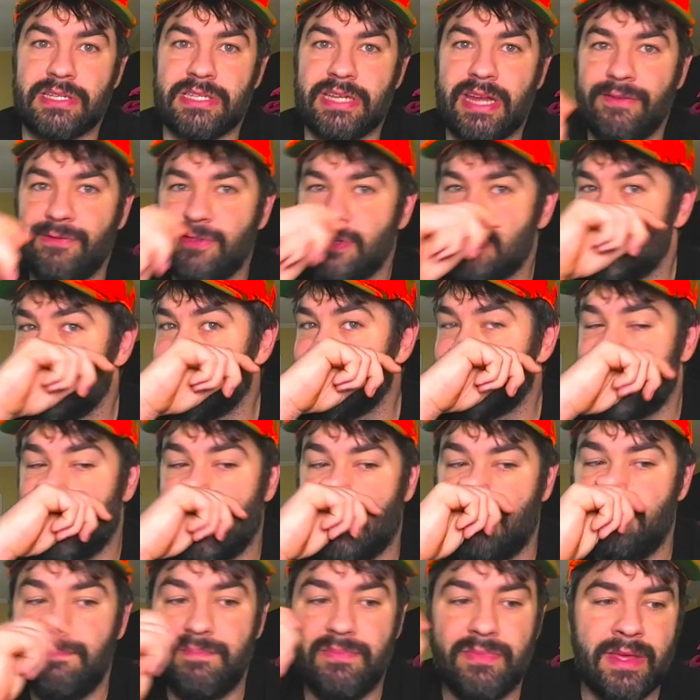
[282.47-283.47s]
every single time.
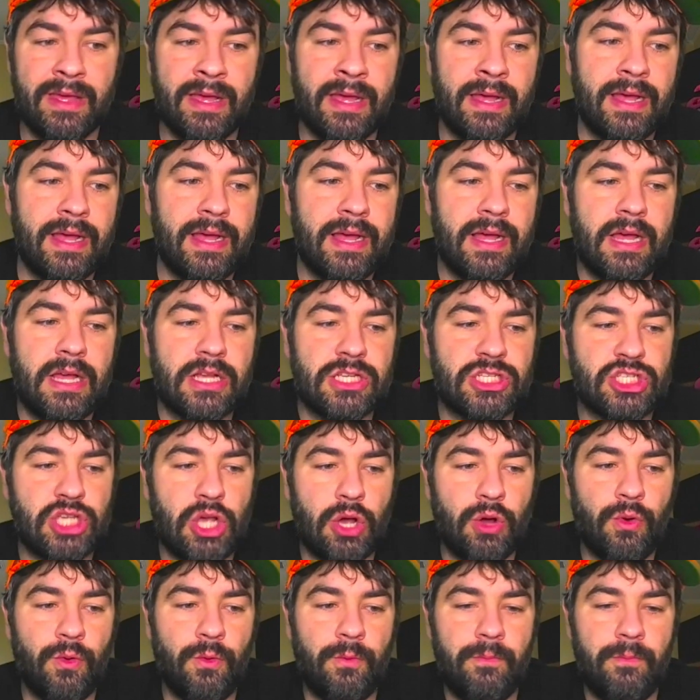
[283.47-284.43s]
So,